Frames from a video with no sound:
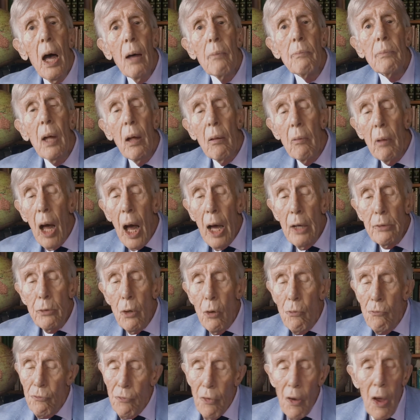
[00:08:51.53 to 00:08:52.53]
Um, I
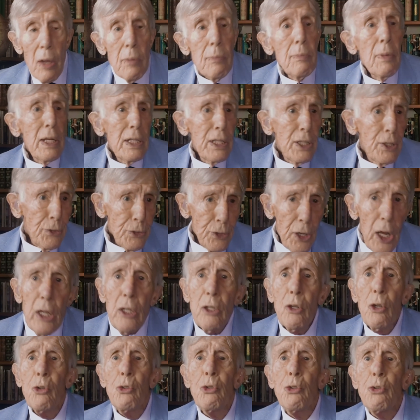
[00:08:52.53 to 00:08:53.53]
don't find many
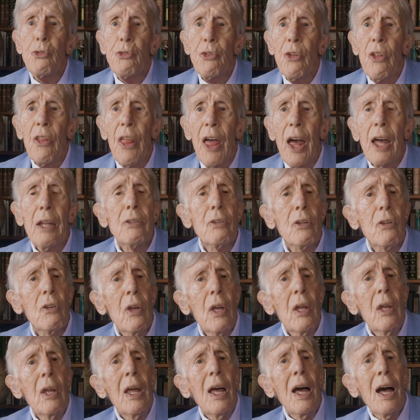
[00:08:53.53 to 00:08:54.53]
takers for that.
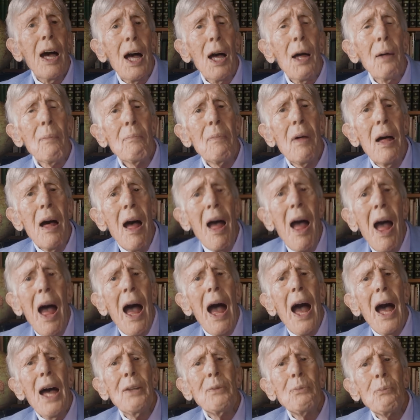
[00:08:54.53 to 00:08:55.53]
Um,
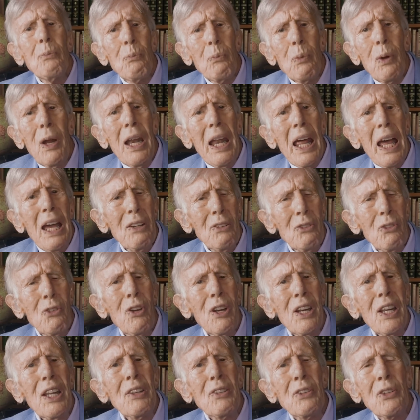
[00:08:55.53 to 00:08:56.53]
and we'll
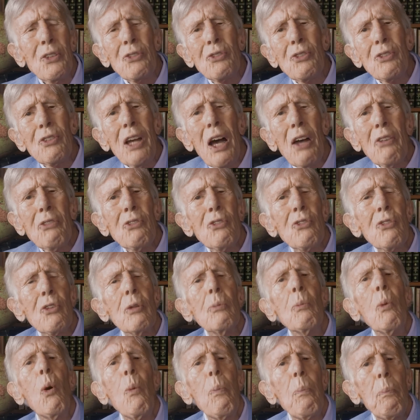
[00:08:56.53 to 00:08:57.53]
actually discuss
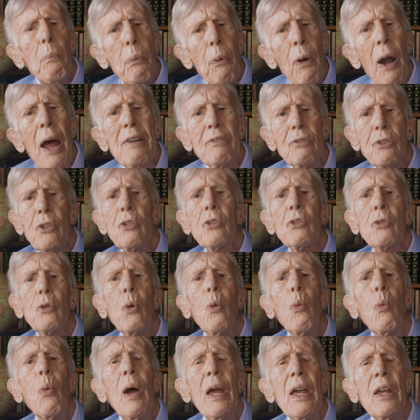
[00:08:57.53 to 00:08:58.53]
the more
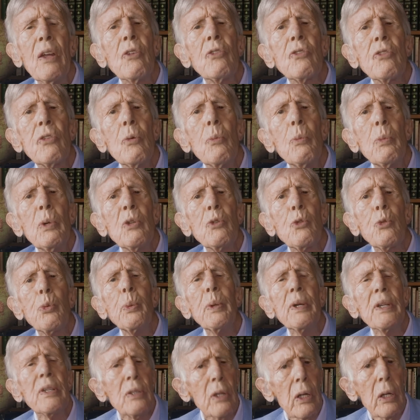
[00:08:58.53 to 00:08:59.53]
practical ways in
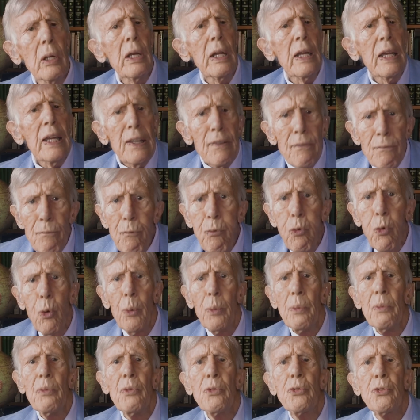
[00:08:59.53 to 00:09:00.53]
which we can
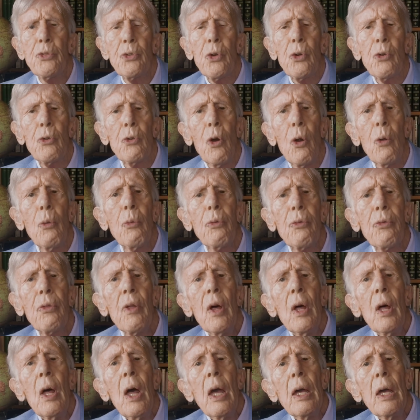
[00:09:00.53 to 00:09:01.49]
influence the growth